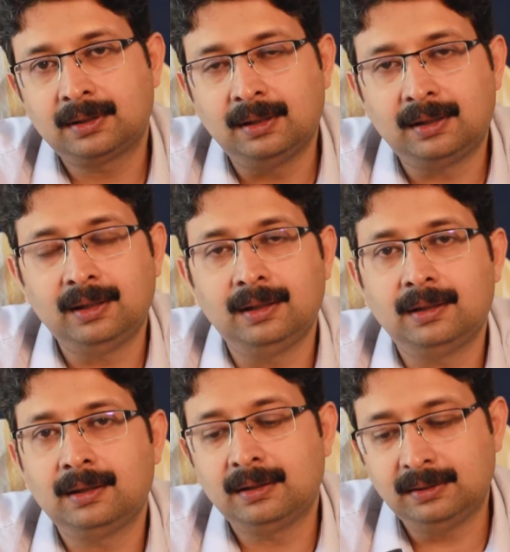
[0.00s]

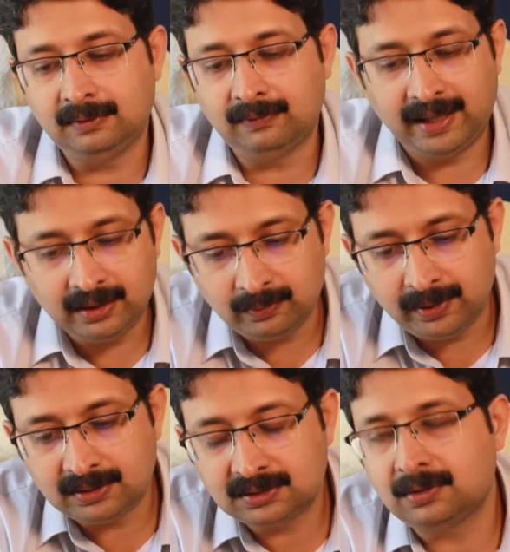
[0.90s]
contain the value
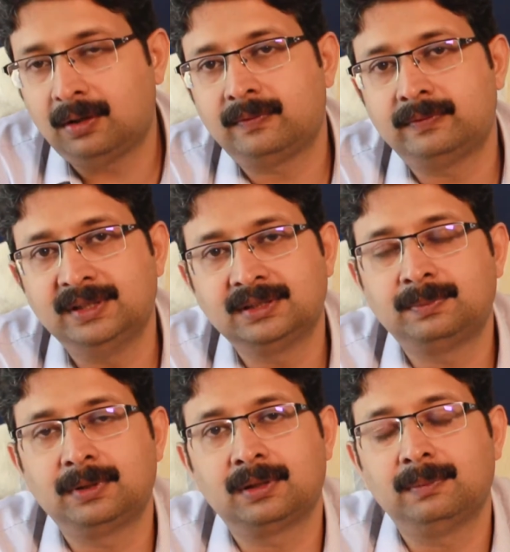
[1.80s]
base of this
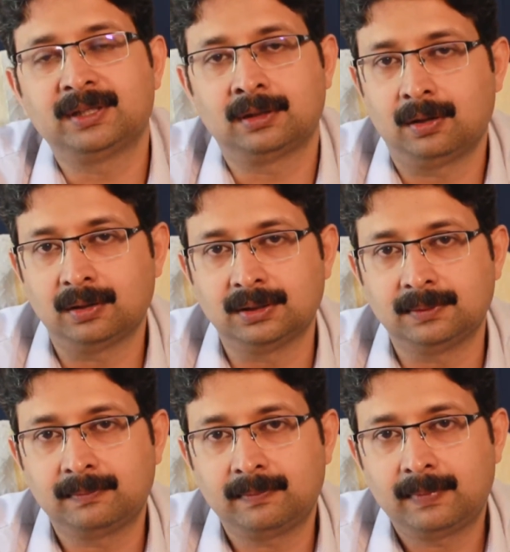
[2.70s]
particular methodology,
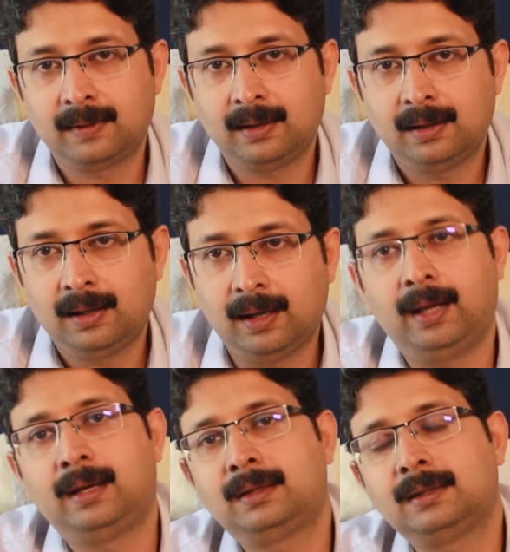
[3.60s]

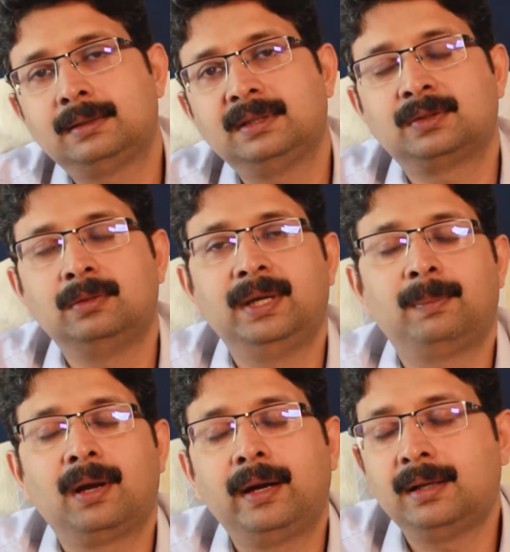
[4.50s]
and this could be
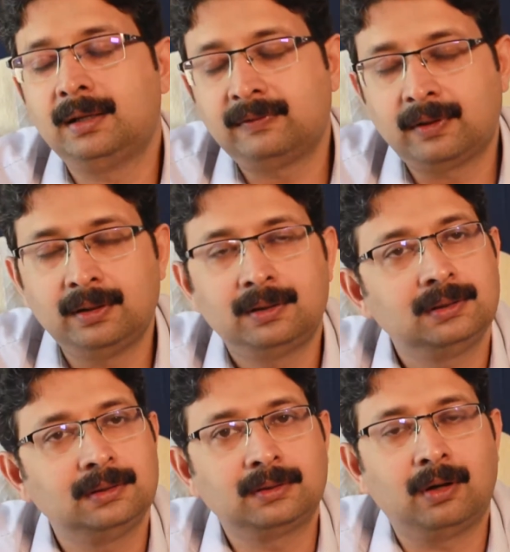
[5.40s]
applied in different
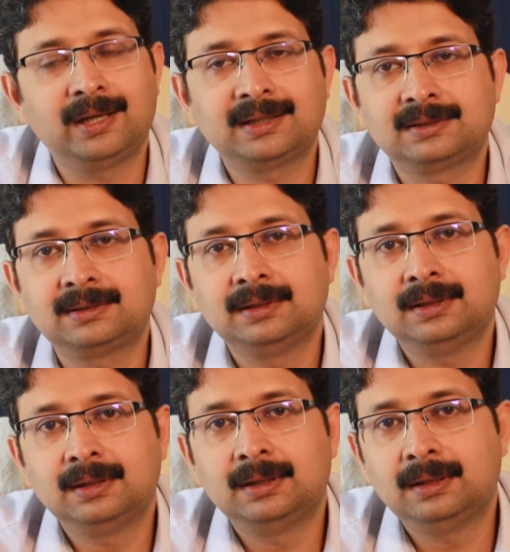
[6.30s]
contexts.
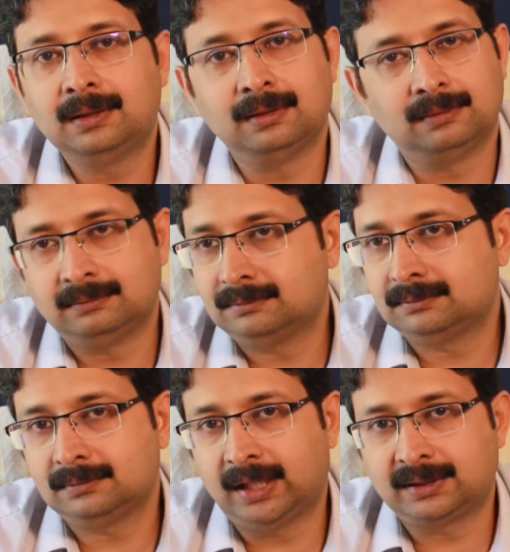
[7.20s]

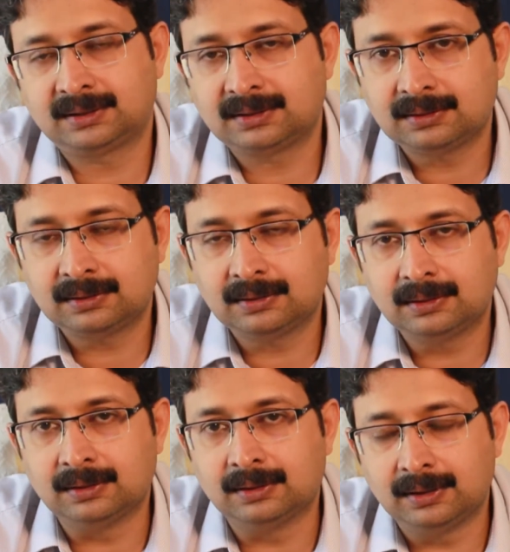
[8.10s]
As
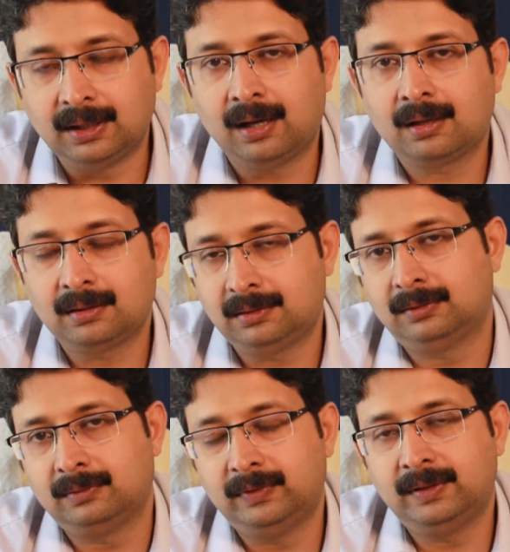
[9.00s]
in our,
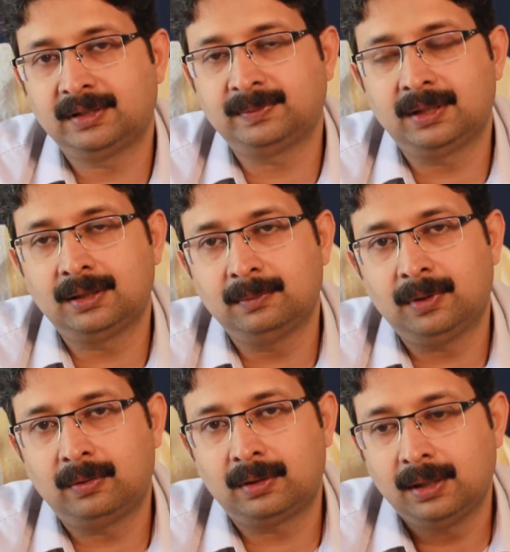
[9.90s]
we are speaking
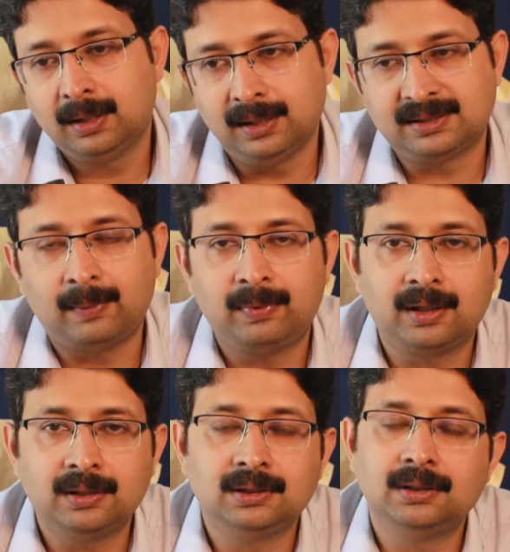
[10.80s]
about its
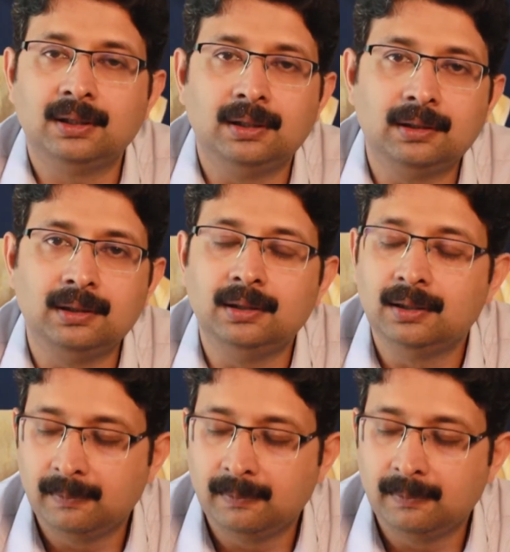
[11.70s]
application in the